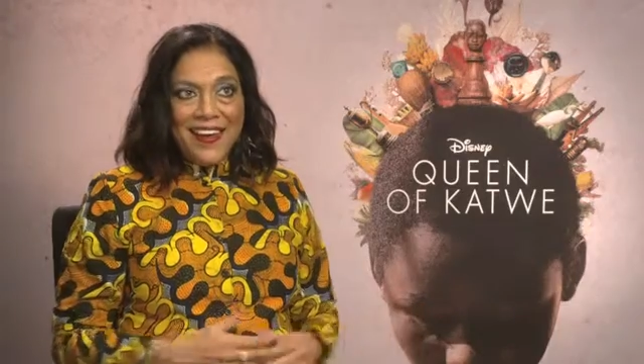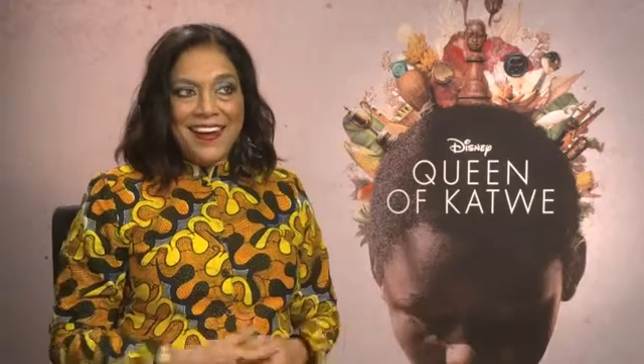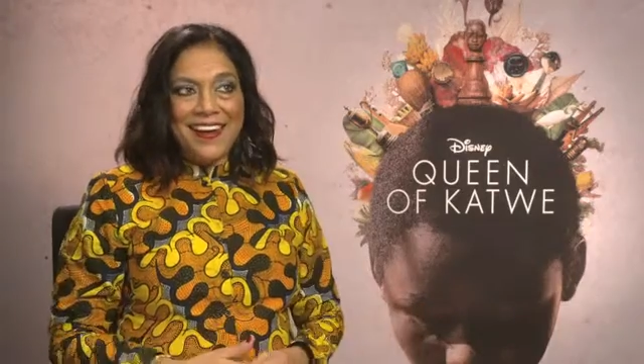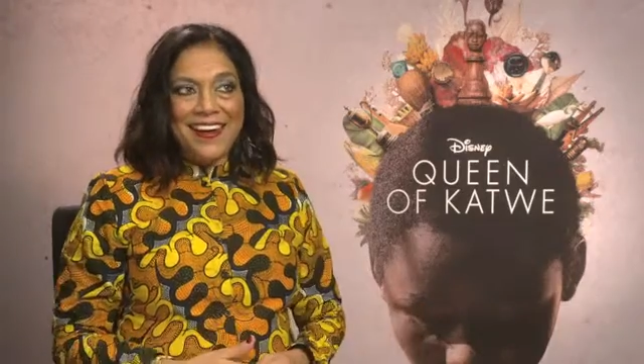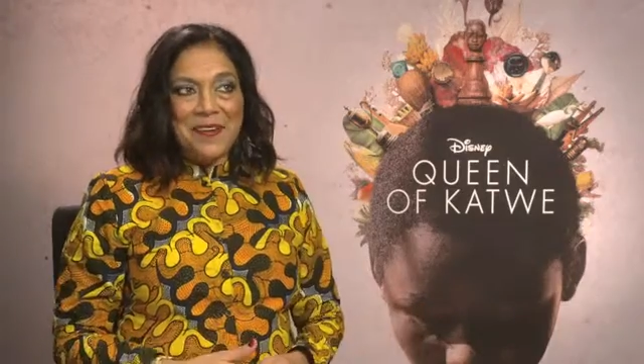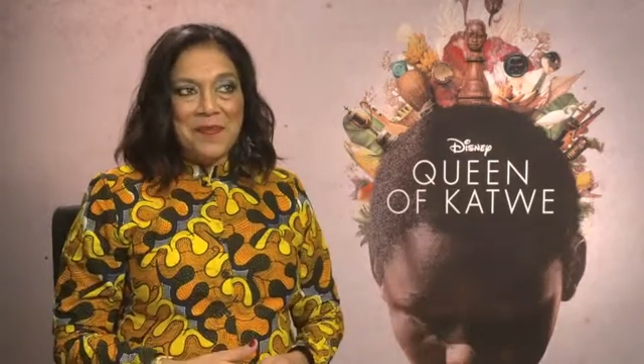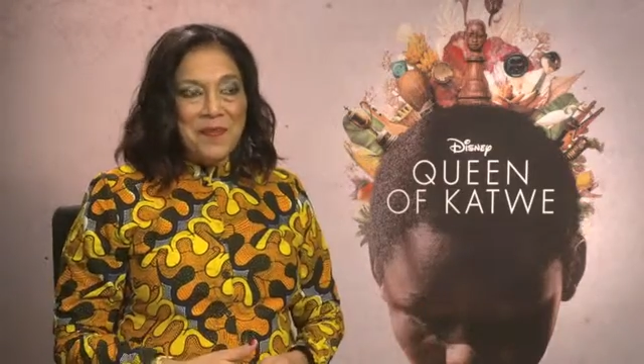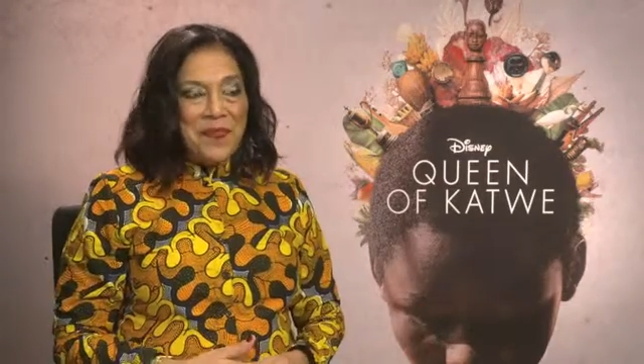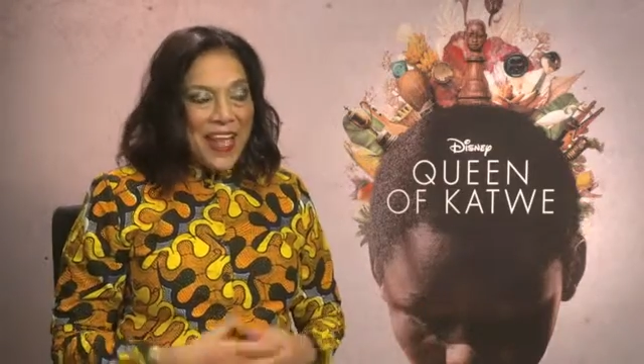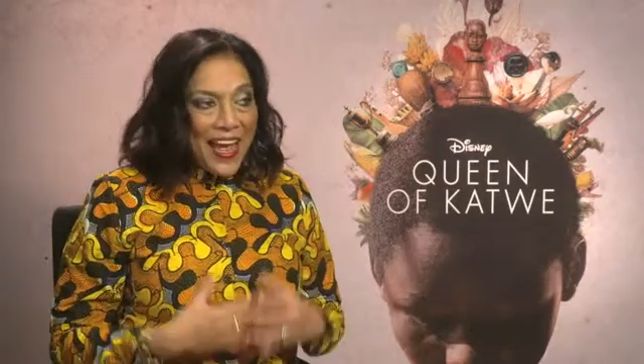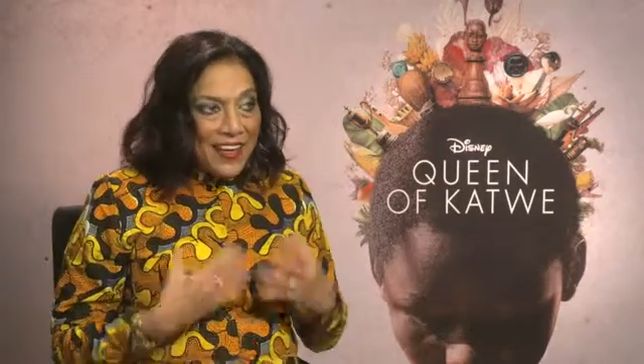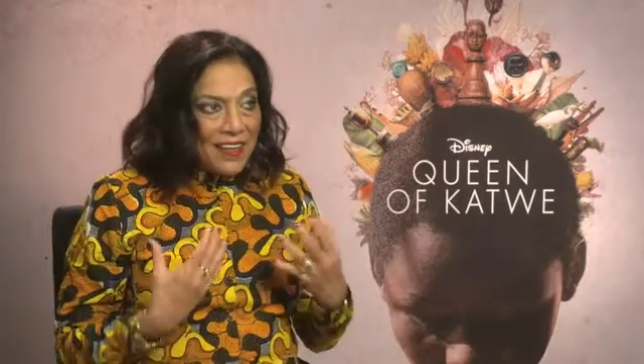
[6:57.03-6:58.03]

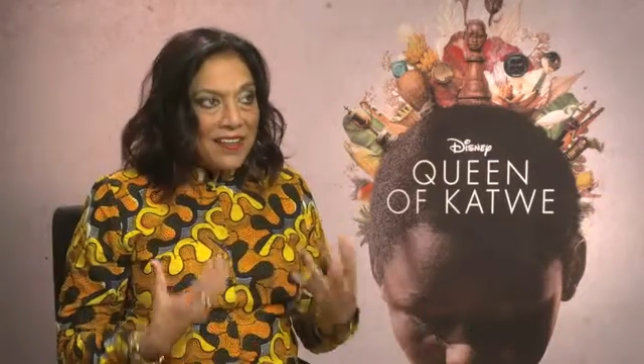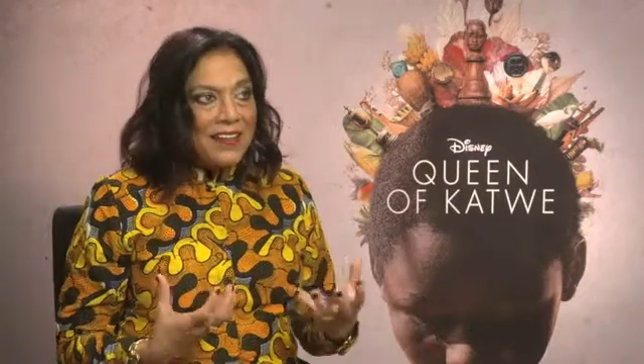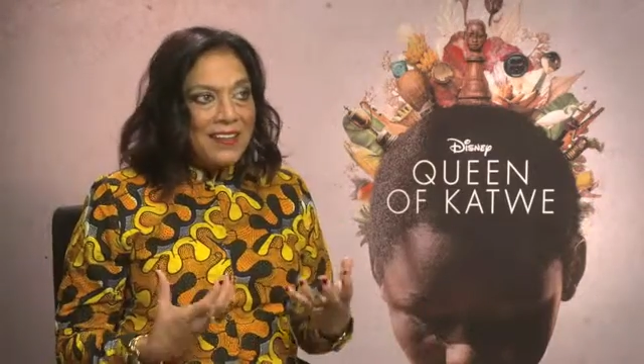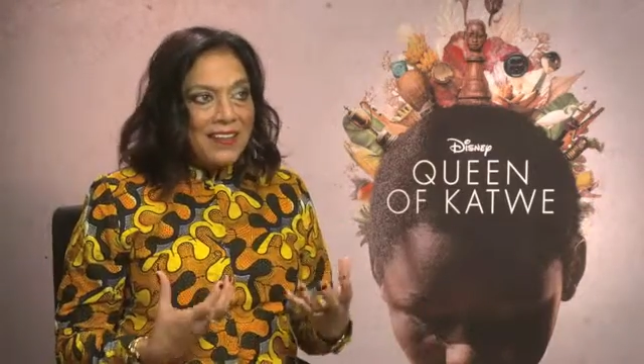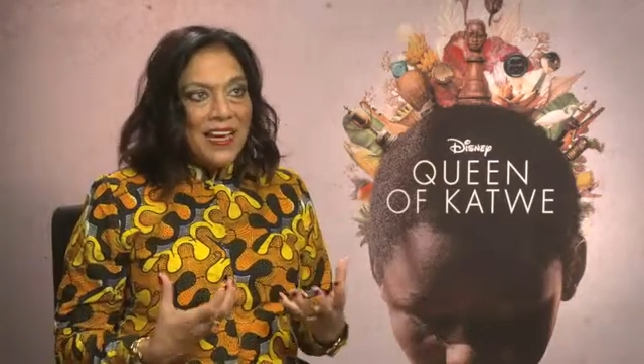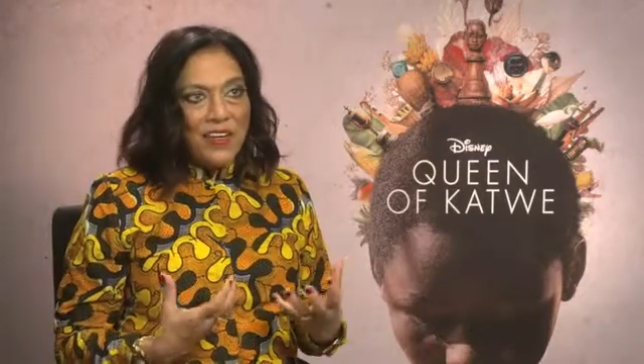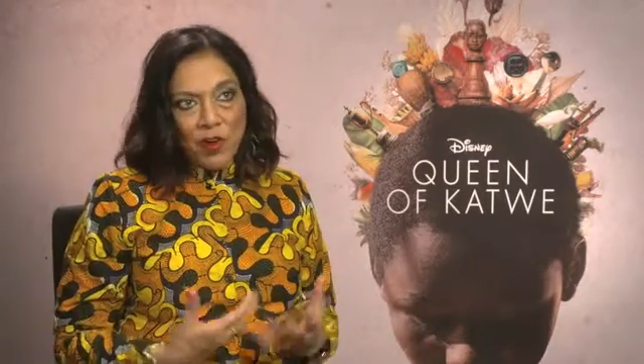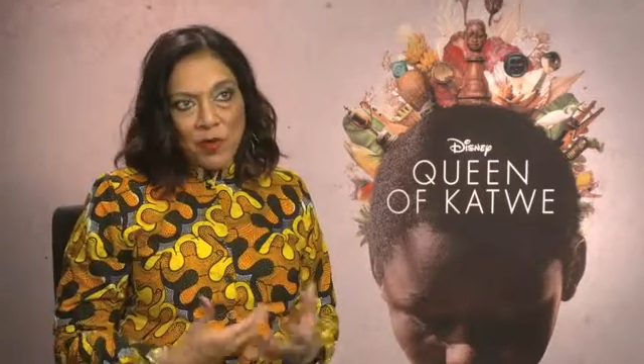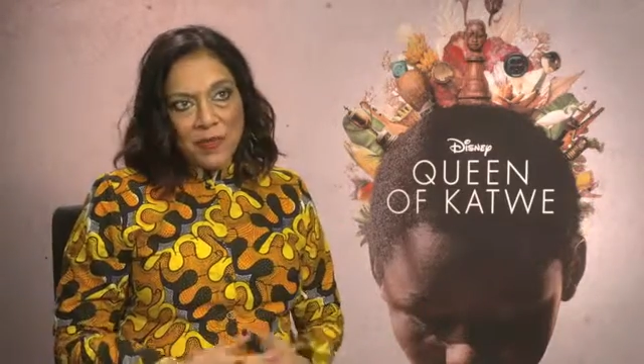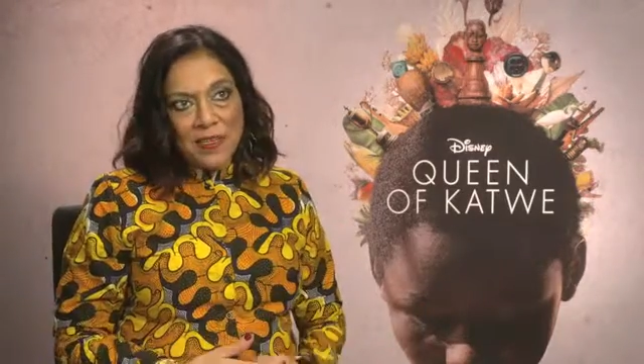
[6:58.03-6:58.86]
and Robert